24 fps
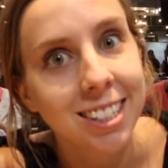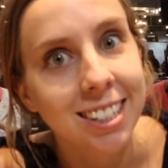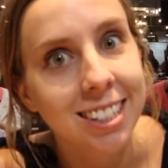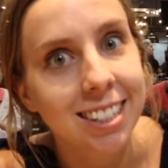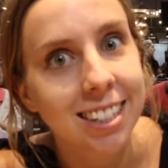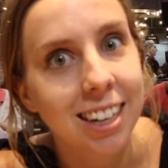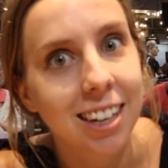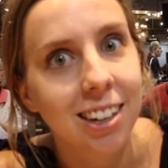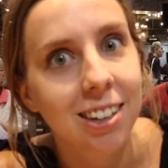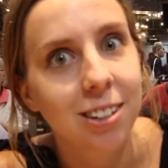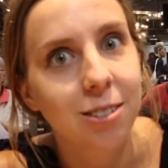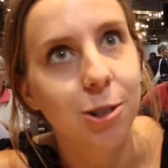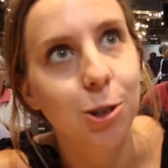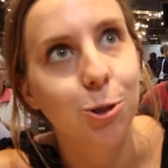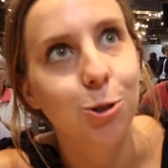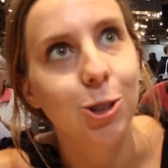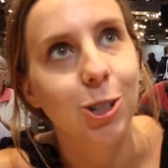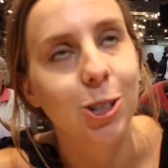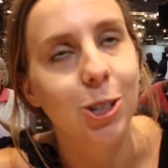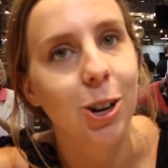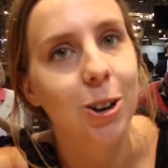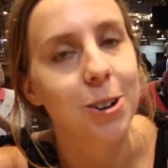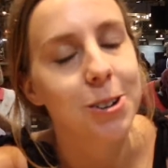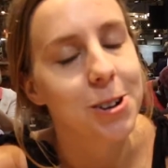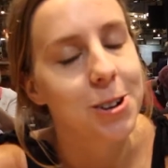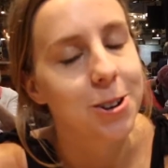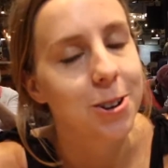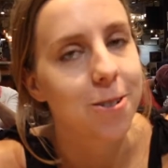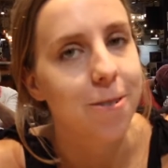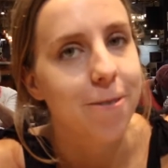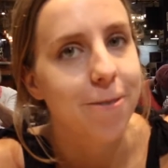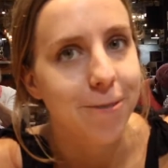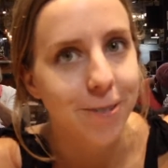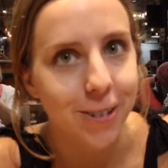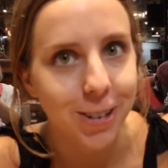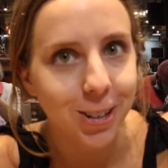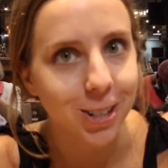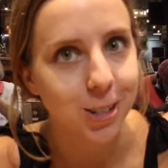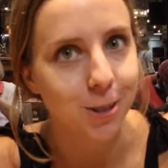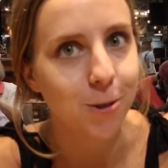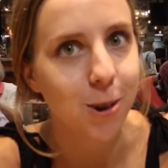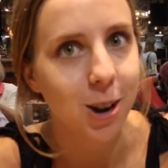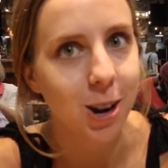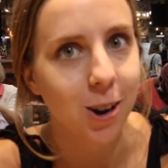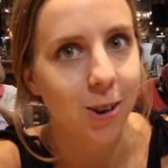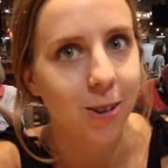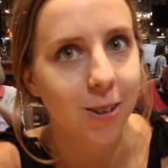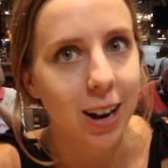and Son, which we saw on our first
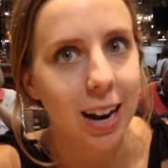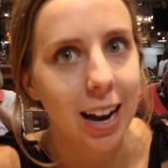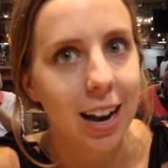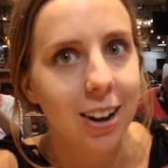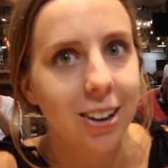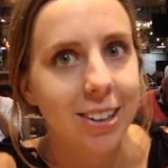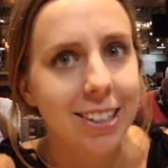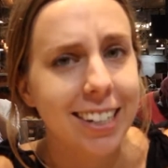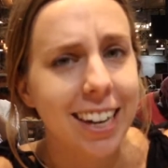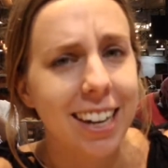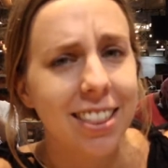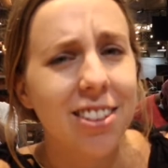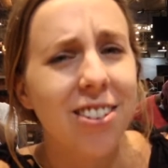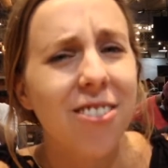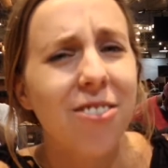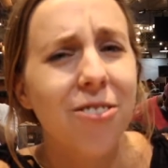walk around, and the